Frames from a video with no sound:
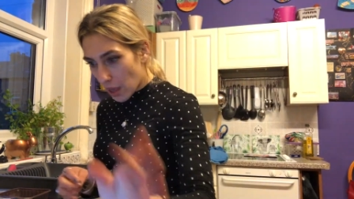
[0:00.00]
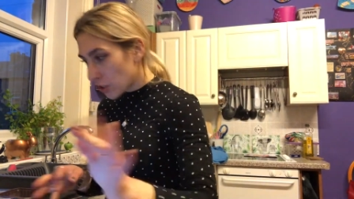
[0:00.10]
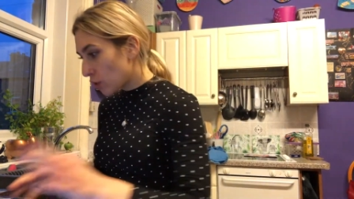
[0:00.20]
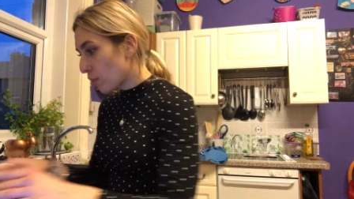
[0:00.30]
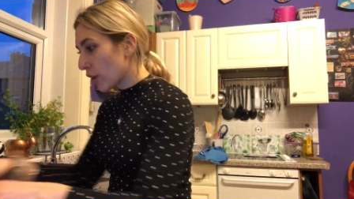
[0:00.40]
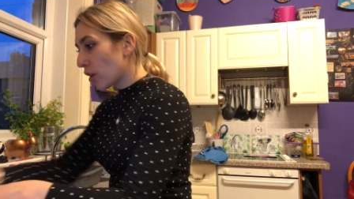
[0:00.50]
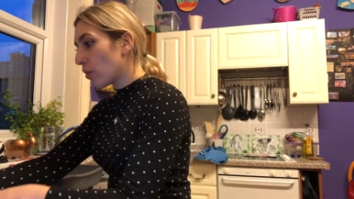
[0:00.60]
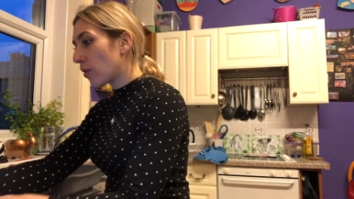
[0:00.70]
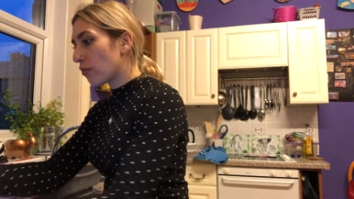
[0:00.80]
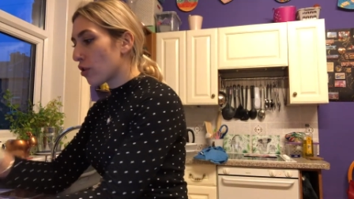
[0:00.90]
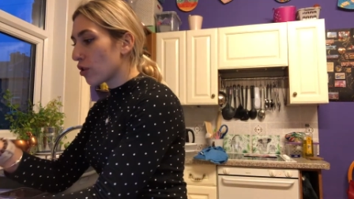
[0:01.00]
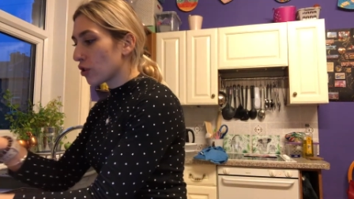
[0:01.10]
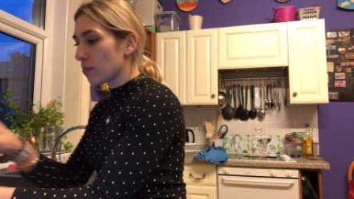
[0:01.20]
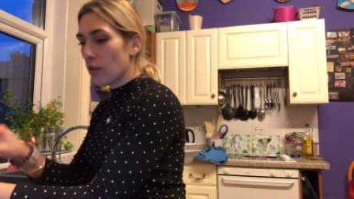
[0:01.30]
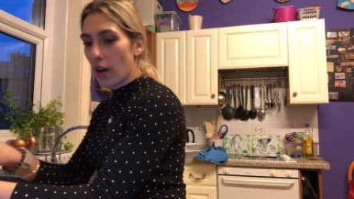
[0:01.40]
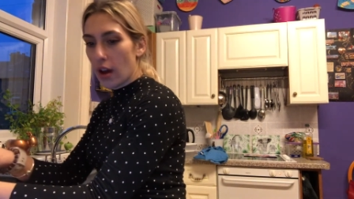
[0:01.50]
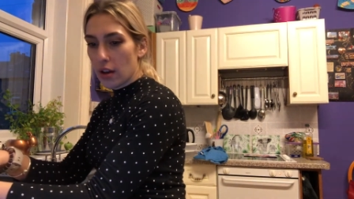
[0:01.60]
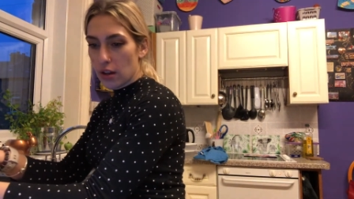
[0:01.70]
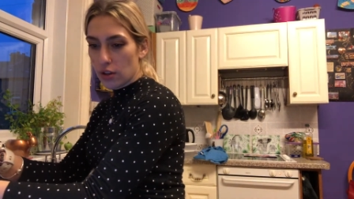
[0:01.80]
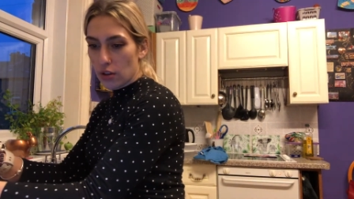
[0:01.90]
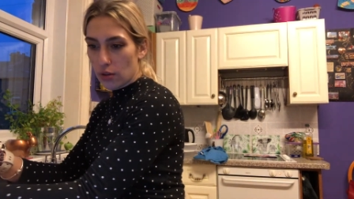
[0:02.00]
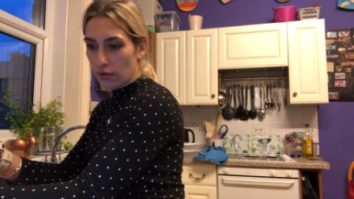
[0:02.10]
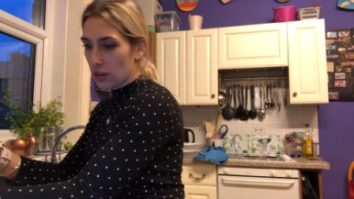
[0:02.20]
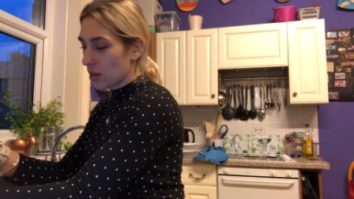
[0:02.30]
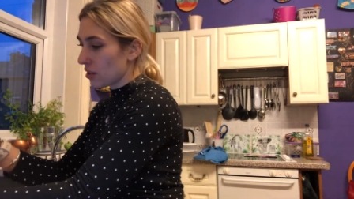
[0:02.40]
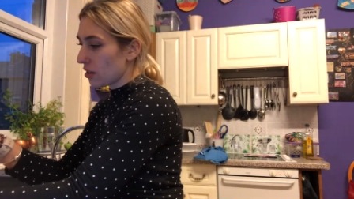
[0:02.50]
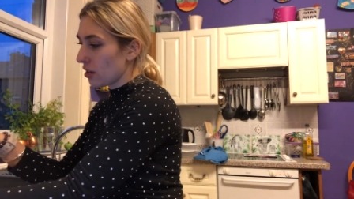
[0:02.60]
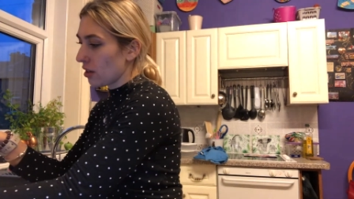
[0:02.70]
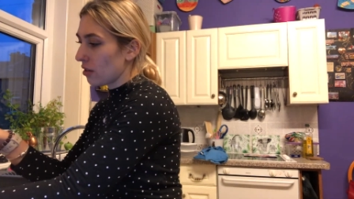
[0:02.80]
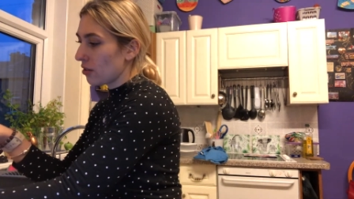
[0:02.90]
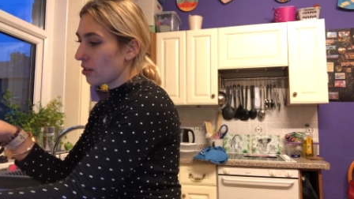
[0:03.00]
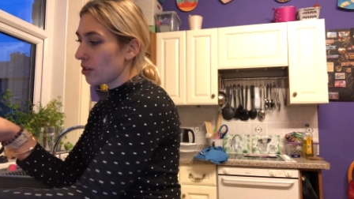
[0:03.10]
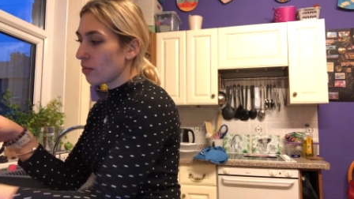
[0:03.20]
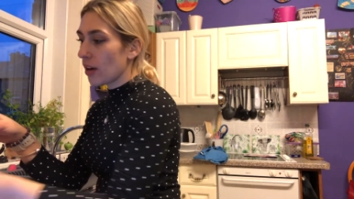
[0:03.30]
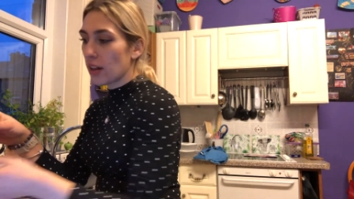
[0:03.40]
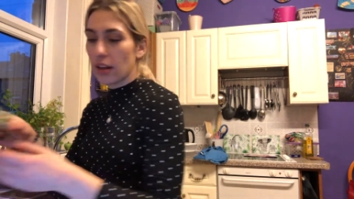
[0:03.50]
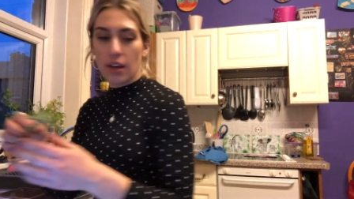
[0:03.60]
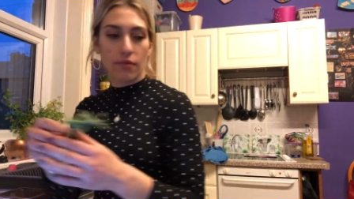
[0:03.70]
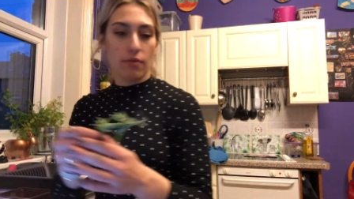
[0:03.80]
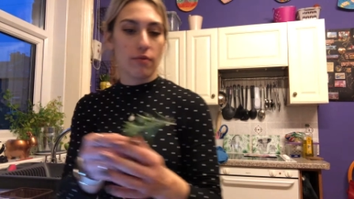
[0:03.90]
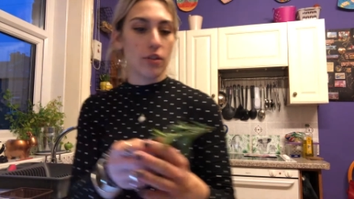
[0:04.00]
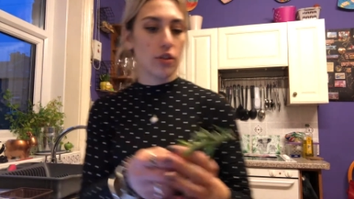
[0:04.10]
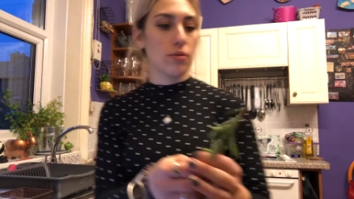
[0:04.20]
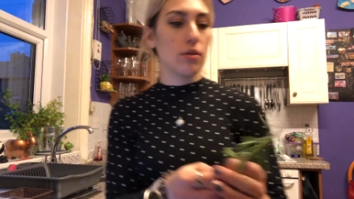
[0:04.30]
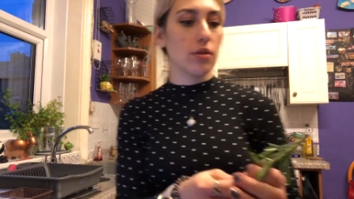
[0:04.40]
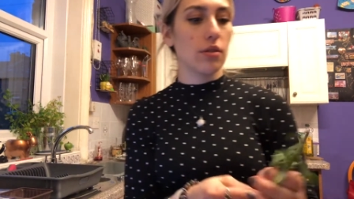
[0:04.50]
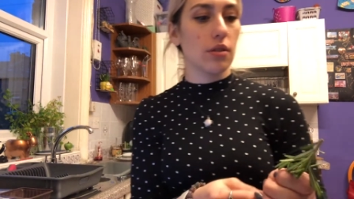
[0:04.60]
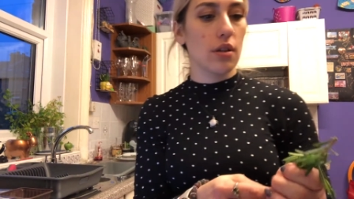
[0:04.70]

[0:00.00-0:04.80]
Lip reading: Sprinkle with rosemary. I don't know if I need to. This is why I like having visuals.